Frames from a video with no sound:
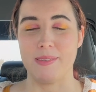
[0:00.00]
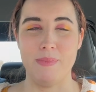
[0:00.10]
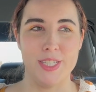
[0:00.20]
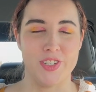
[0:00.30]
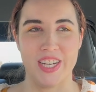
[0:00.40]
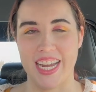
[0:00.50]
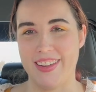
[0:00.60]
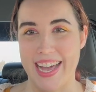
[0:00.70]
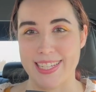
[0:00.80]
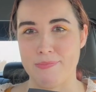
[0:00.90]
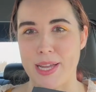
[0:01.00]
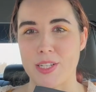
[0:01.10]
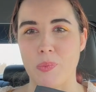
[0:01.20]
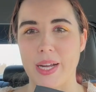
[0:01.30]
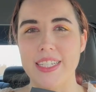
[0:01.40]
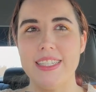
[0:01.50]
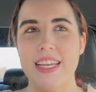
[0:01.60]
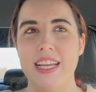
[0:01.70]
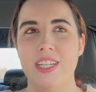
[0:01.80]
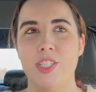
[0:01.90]
mystery kind of aspect was,
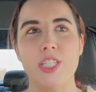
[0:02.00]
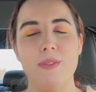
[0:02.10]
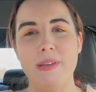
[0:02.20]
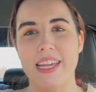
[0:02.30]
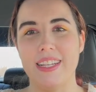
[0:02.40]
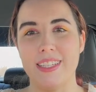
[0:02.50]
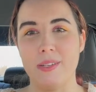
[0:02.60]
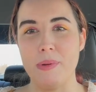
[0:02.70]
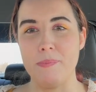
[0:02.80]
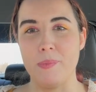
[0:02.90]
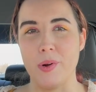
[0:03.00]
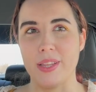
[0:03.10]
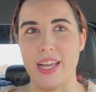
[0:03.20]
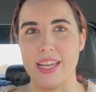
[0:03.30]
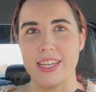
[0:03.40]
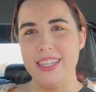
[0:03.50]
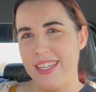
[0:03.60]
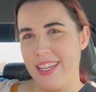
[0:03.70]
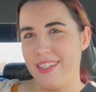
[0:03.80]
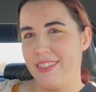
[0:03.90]
just to make it a little bit more like, is
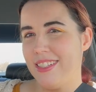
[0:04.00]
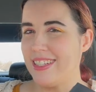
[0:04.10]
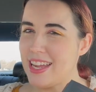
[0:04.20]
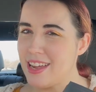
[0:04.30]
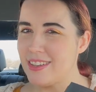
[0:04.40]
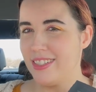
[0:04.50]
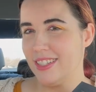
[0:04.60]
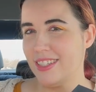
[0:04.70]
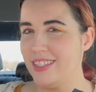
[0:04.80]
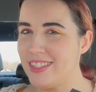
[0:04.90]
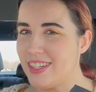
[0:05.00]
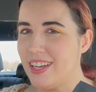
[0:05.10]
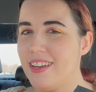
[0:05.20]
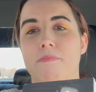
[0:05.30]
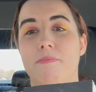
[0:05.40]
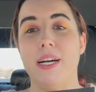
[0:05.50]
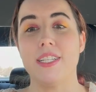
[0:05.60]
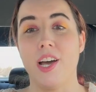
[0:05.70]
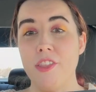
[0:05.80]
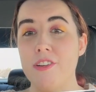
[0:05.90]
it not?
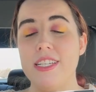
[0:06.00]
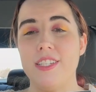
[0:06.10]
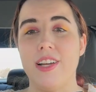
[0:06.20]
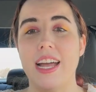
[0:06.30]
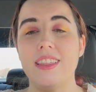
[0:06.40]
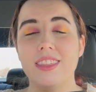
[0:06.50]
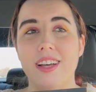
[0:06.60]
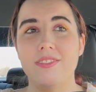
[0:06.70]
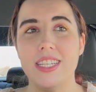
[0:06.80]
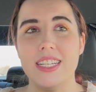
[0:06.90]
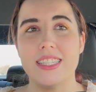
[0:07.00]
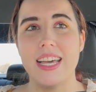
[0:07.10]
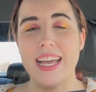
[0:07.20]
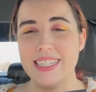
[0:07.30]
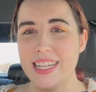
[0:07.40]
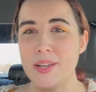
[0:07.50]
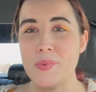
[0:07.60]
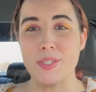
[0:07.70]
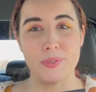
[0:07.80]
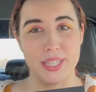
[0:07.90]
But otherwise, you know, I love this. The ending
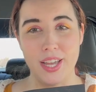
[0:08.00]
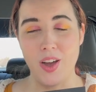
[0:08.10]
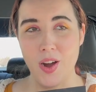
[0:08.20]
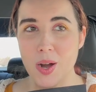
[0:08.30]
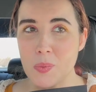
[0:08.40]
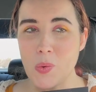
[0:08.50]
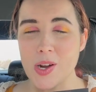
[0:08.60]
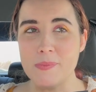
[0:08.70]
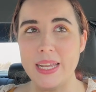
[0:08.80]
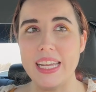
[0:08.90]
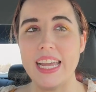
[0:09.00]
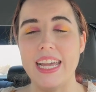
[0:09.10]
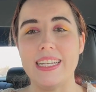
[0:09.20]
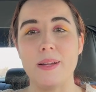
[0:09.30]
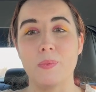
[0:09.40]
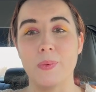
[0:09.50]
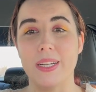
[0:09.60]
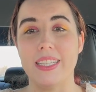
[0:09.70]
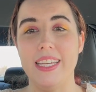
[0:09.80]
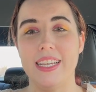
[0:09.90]
was really heartwarming, and I'm
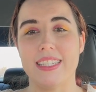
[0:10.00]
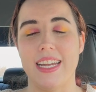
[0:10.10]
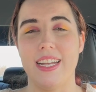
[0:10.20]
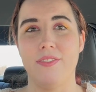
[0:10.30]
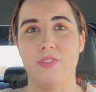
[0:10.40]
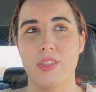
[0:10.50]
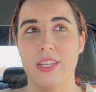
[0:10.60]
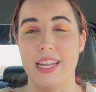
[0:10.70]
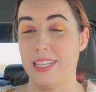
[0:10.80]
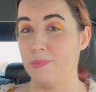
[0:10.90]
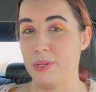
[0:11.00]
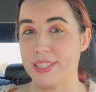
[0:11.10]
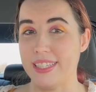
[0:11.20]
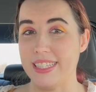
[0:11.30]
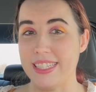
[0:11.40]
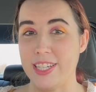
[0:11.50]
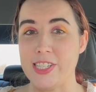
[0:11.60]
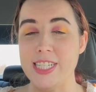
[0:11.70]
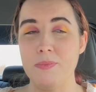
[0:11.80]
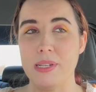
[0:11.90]
really excited for the next books in the
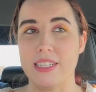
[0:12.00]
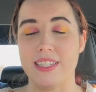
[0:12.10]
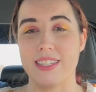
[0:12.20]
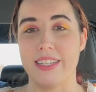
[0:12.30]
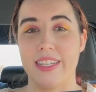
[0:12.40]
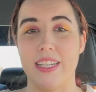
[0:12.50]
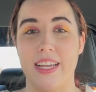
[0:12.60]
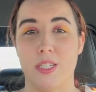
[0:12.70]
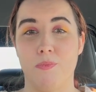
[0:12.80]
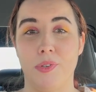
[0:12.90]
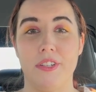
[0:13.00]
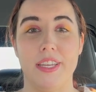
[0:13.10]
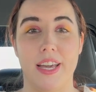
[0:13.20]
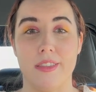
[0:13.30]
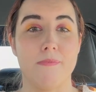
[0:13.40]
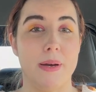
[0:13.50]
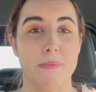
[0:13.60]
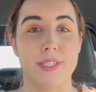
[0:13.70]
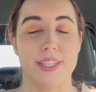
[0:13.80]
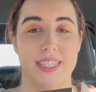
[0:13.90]
series, because it's gonna explore the other
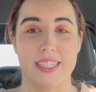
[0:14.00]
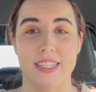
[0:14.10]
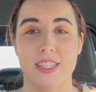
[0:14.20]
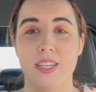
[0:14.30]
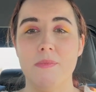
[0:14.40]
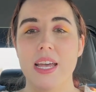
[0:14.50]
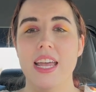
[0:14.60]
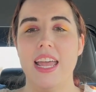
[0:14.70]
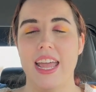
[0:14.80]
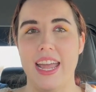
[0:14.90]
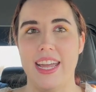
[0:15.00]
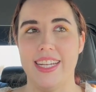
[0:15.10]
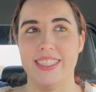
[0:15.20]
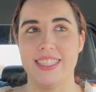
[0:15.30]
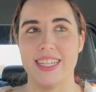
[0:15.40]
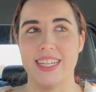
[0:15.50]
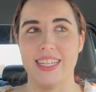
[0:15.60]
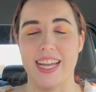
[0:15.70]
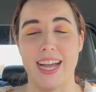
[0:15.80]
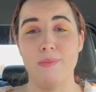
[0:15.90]
members of the system. And
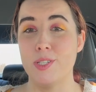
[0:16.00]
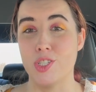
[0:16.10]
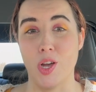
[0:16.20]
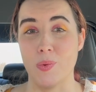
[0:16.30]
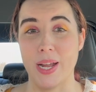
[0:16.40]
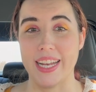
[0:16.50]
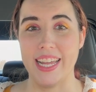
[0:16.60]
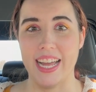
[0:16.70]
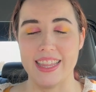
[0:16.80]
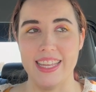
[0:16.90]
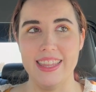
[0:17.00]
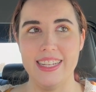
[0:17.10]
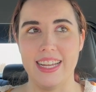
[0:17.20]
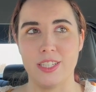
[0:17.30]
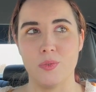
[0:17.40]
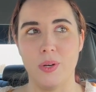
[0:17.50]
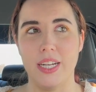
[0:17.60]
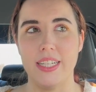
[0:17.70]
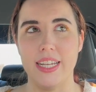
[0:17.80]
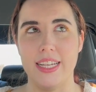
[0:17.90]
yeah, I'm so ready. I think the next
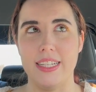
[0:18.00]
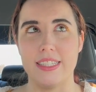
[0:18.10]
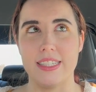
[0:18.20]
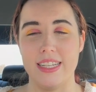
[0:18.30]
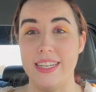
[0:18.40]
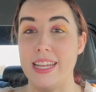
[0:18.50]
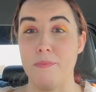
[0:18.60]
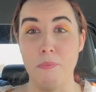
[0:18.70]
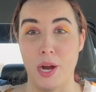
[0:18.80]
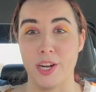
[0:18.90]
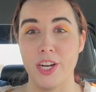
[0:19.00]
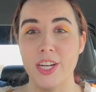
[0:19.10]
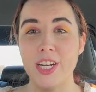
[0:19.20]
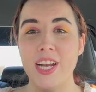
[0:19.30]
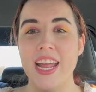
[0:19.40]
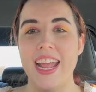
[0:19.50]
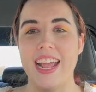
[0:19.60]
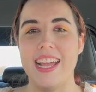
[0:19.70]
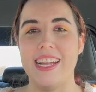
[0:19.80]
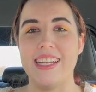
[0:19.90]
one is Sydney and Parker,
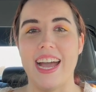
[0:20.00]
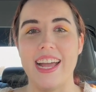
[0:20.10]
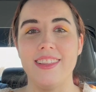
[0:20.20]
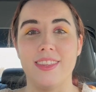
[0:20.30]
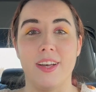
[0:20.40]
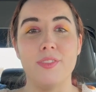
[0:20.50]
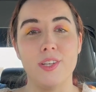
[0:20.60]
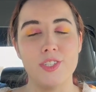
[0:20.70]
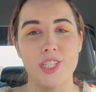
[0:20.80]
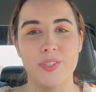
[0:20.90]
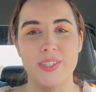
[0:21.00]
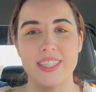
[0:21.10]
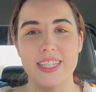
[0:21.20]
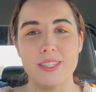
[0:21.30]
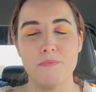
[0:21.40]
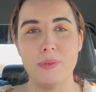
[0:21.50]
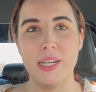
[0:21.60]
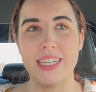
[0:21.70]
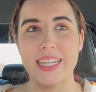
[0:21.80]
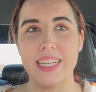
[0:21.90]
and I love those two in this
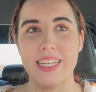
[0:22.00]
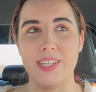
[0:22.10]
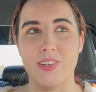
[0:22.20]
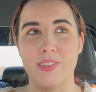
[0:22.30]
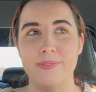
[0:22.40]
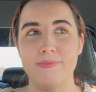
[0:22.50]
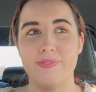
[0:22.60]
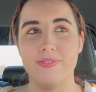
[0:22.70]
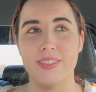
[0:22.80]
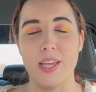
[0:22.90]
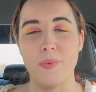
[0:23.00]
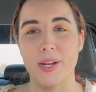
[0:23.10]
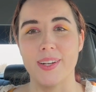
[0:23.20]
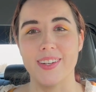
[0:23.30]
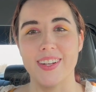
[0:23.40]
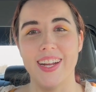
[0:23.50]
book. You know, they were